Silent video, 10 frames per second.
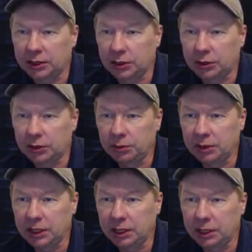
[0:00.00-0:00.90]
There shouldn't
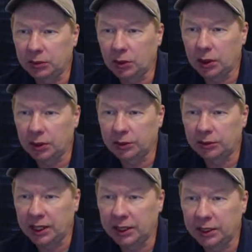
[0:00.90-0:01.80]
be any water
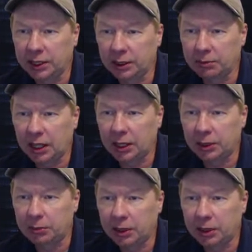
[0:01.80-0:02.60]
standing in the bottom.